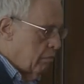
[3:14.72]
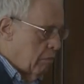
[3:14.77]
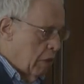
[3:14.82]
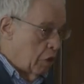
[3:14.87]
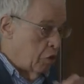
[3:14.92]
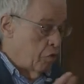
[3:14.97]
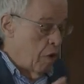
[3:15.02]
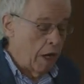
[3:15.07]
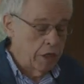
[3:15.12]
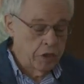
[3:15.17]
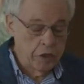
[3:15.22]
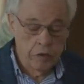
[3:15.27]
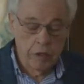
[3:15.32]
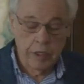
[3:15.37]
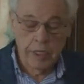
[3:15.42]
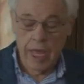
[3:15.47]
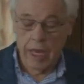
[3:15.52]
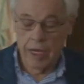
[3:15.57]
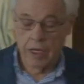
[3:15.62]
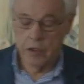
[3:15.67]
a, a structure,
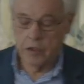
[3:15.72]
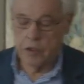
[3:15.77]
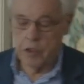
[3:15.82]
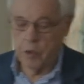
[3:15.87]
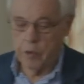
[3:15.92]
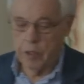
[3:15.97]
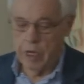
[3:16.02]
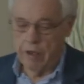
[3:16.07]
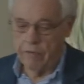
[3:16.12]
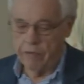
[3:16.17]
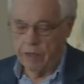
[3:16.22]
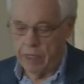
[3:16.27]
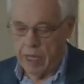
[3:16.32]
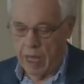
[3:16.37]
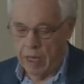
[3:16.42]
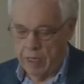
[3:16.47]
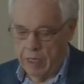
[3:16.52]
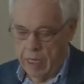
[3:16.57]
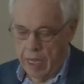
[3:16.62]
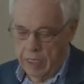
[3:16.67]
a galaxy or whatever.
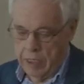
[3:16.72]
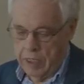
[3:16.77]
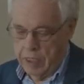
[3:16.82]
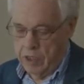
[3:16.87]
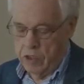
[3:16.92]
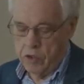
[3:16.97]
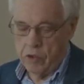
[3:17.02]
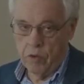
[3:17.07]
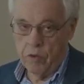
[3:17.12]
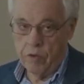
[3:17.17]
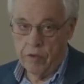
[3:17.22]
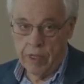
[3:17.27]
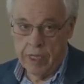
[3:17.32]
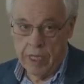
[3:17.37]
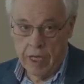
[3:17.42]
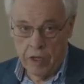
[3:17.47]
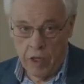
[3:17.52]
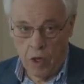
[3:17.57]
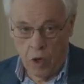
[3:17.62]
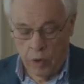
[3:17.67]
That, that is sort of
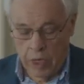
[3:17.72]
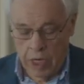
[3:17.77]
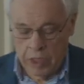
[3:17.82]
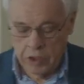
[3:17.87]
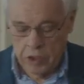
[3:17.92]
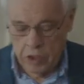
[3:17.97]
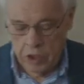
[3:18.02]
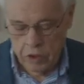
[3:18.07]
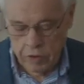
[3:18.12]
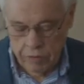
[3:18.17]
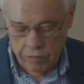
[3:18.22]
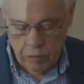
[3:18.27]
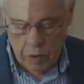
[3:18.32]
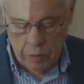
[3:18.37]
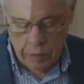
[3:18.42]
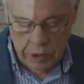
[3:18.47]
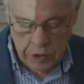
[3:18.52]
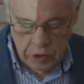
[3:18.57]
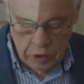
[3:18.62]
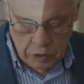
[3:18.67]
the whole essence of
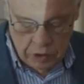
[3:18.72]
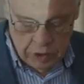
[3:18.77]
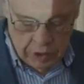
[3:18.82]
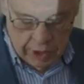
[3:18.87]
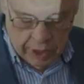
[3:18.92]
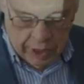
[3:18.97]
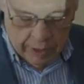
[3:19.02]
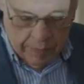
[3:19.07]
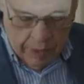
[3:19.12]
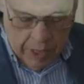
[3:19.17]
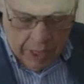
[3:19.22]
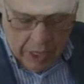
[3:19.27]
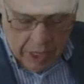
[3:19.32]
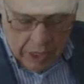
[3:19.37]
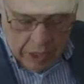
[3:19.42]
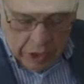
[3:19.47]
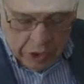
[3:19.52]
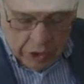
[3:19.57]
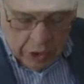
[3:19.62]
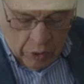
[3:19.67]
what we do today.
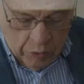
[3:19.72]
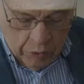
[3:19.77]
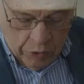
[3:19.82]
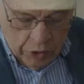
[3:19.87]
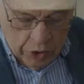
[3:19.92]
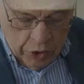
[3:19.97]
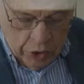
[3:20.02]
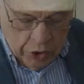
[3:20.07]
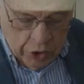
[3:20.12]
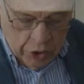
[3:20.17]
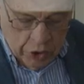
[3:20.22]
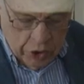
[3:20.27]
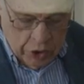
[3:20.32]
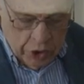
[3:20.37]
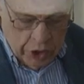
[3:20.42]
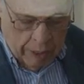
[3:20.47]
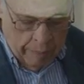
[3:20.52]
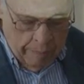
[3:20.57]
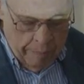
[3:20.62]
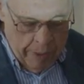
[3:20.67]
So
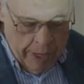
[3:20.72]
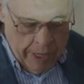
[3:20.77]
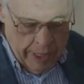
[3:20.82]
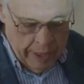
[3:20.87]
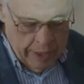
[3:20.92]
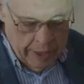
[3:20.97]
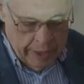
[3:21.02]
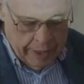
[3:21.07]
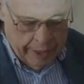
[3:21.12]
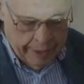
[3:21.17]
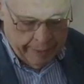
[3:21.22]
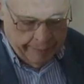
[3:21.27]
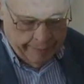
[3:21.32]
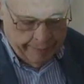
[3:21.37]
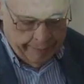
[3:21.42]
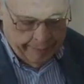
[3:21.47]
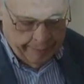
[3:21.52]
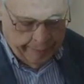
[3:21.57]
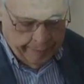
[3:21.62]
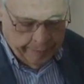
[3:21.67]
jumping
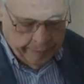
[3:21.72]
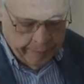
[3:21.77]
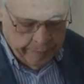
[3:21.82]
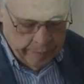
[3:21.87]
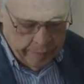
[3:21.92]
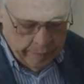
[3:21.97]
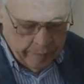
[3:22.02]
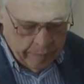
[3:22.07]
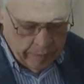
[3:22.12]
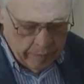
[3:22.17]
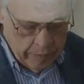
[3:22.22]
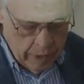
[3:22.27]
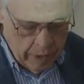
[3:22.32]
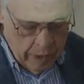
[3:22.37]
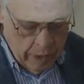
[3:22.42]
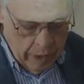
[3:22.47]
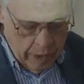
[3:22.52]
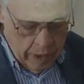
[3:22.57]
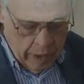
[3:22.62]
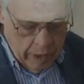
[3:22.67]
um,
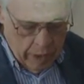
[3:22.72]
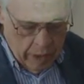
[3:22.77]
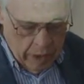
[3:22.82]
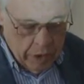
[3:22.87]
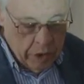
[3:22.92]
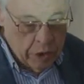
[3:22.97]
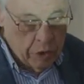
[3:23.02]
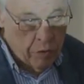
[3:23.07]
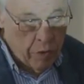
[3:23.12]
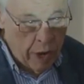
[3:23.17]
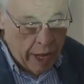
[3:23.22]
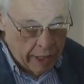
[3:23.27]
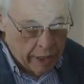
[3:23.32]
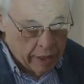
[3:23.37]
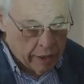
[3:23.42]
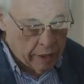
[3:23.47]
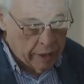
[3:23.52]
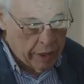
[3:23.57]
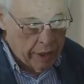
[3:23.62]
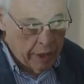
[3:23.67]

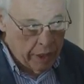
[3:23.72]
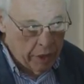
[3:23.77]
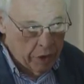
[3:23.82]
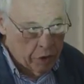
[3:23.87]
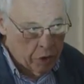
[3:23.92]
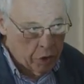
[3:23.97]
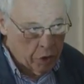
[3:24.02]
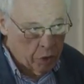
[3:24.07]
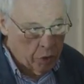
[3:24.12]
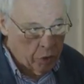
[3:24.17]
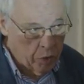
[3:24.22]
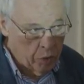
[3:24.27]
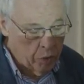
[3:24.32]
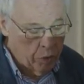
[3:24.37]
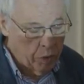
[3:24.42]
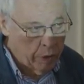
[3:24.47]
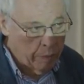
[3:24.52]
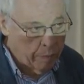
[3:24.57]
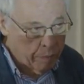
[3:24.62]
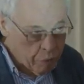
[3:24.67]
directly to
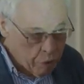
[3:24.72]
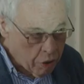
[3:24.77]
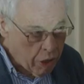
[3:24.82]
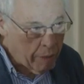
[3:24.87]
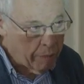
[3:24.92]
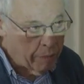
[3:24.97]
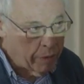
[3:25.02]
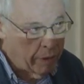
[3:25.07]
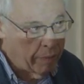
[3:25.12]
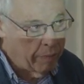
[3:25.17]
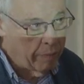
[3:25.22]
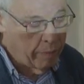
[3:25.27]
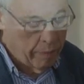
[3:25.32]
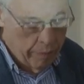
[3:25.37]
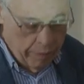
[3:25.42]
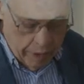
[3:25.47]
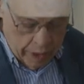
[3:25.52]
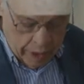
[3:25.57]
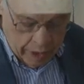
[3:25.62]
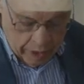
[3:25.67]
the
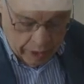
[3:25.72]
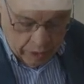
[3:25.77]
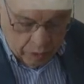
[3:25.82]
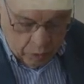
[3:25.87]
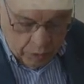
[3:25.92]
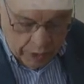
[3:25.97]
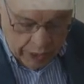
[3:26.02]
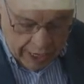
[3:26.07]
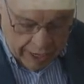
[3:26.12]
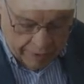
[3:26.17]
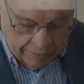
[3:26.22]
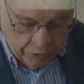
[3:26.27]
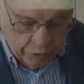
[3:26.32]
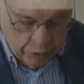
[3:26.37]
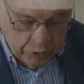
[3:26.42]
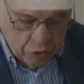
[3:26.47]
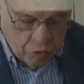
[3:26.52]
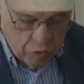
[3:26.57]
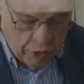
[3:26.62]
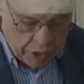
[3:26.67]
problem that we have
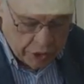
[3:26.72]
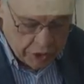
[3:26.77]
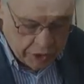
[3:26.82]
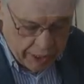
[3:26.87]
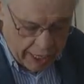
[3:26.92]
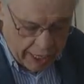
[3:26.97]
to address